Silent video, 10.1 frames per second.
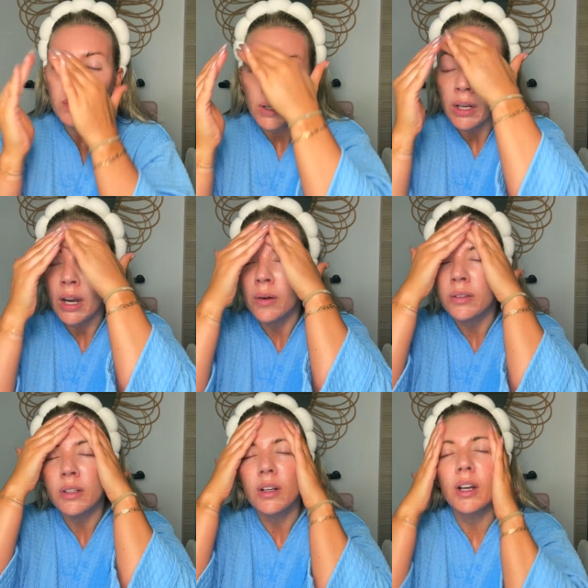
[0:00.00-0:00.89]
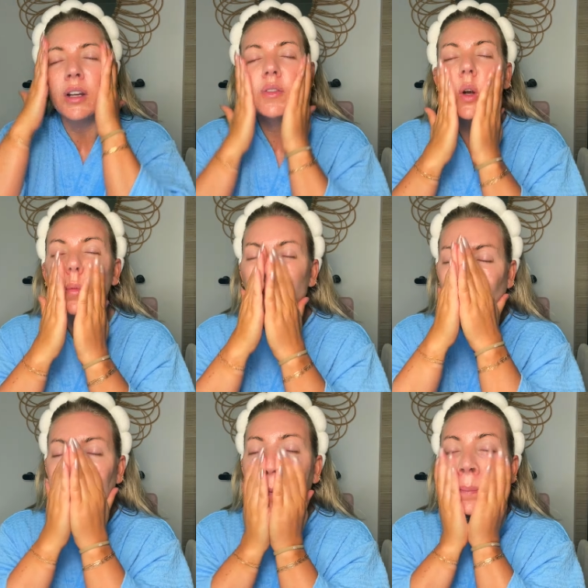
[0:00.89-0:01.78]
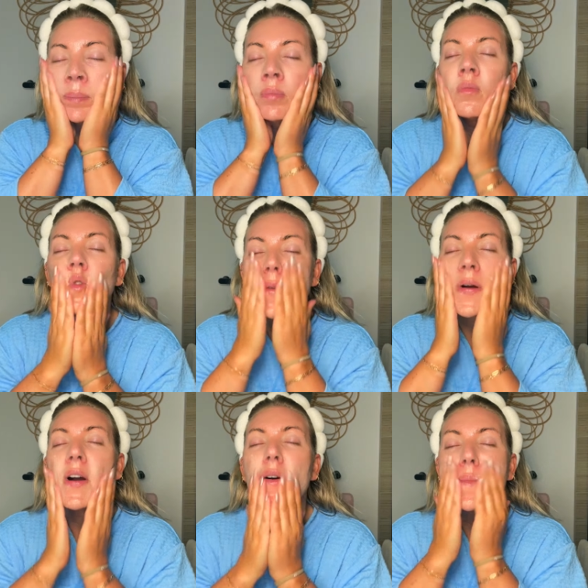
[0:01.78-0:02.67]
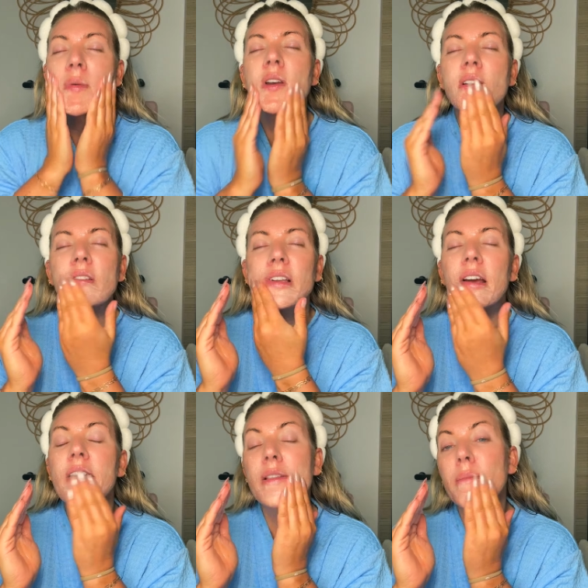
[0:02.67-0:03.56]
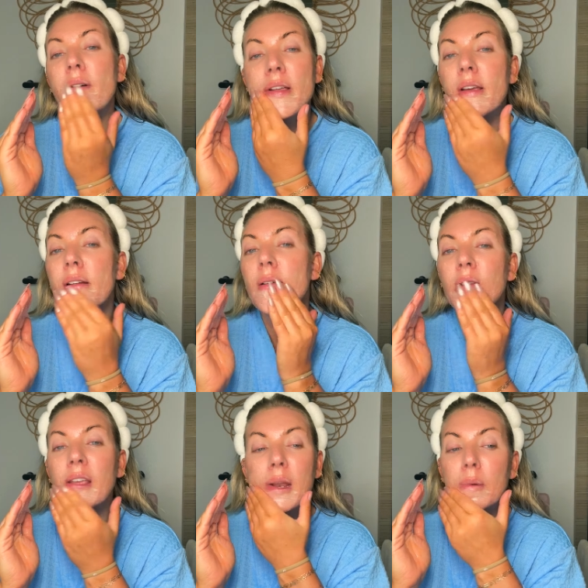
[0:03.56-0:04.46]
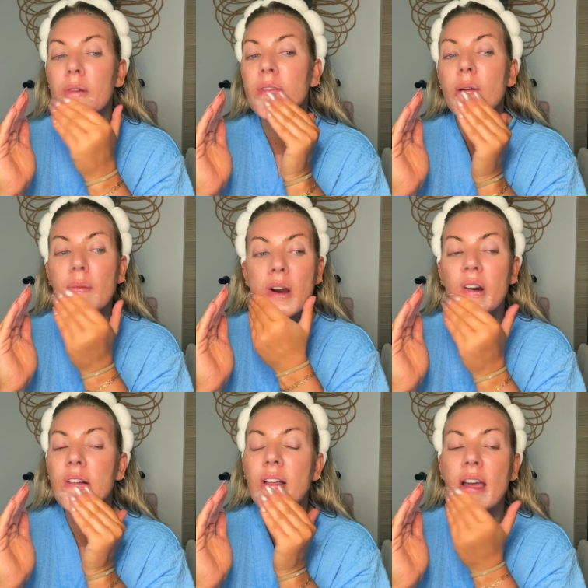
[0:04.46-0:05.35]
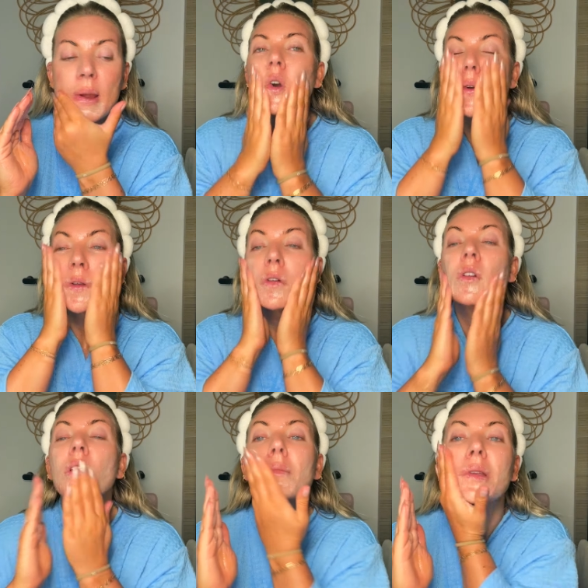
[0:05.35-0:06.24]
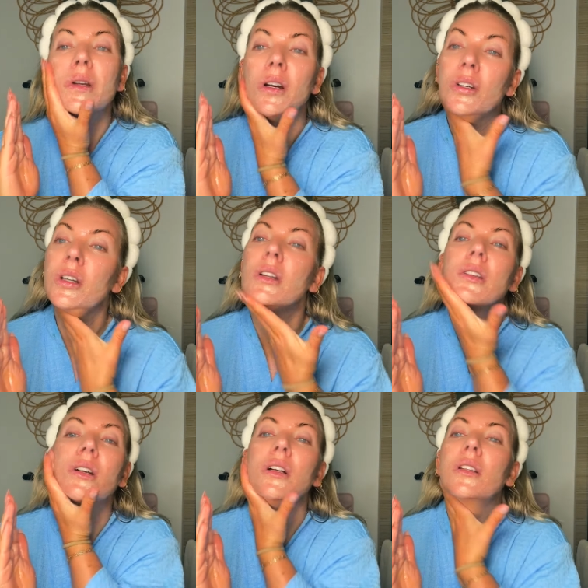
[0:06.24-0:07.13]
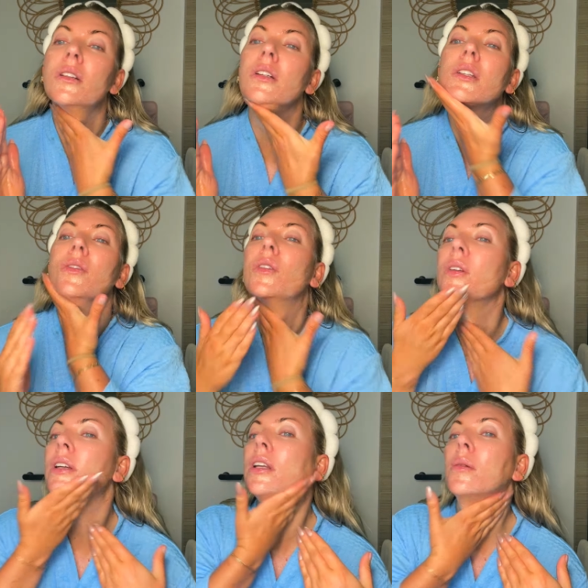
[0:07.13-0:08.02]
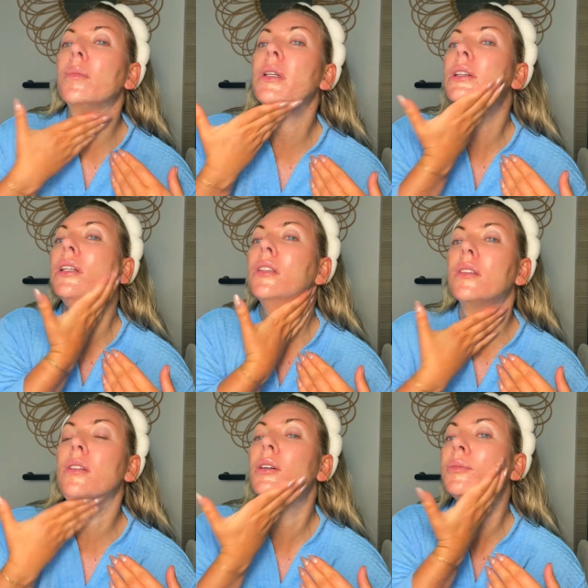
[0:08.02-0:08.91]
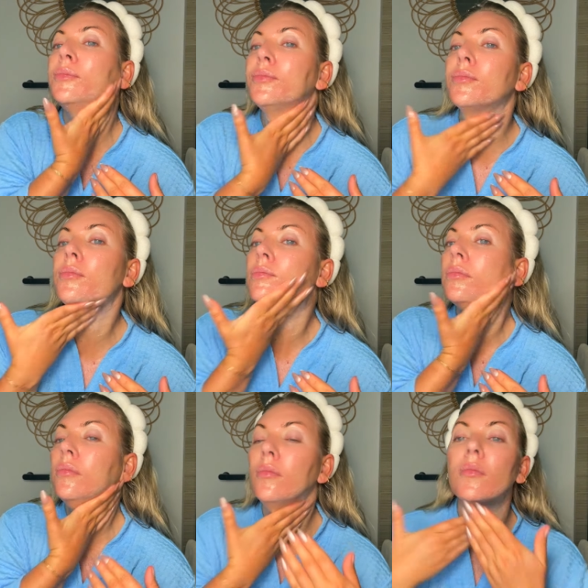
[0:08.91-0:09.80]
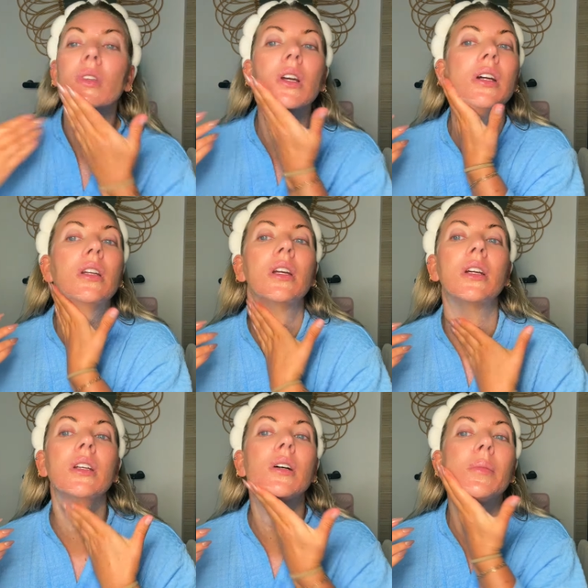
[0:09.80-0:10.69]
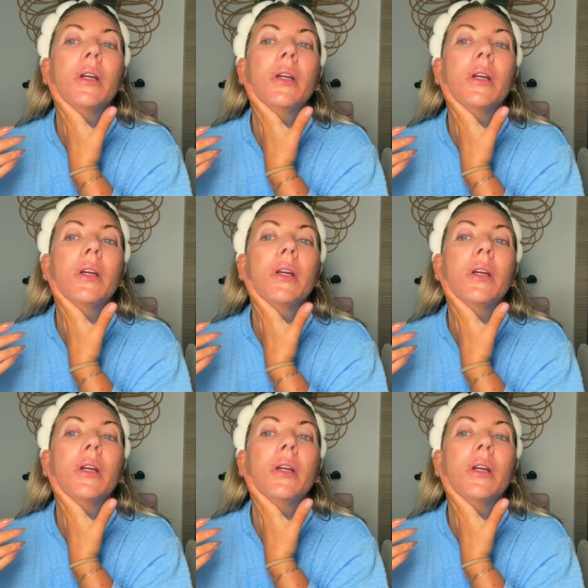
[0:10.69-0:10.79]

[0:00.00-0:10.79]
and now it's like kind of comforting. Um, but it does kind of smell like old lady perfume, not gonna lie. I just really massage it in. It's got little exfoliating beads. I take it down my